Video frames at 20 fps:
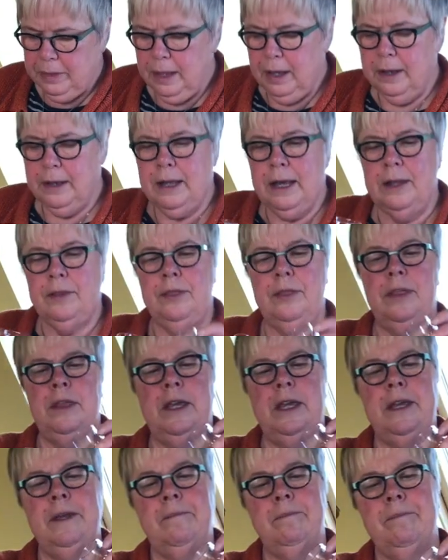And add
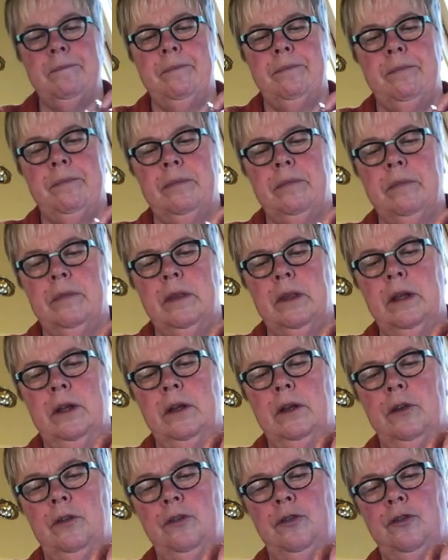the
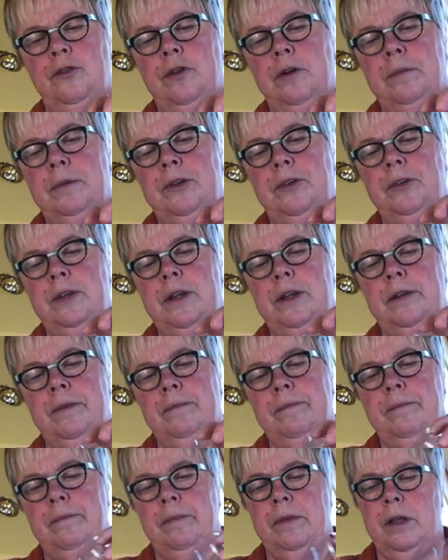tomatin
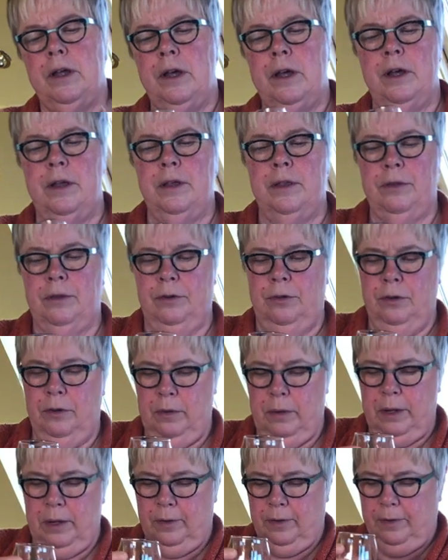earth
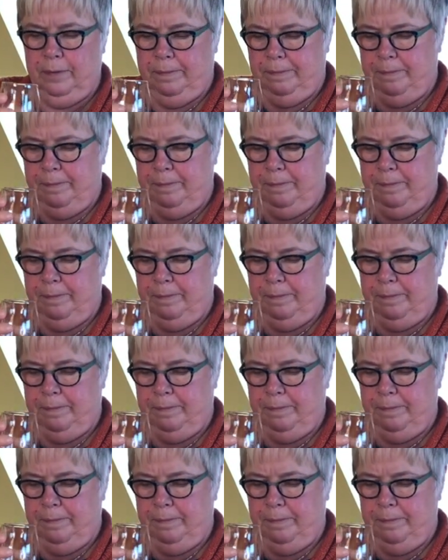to it.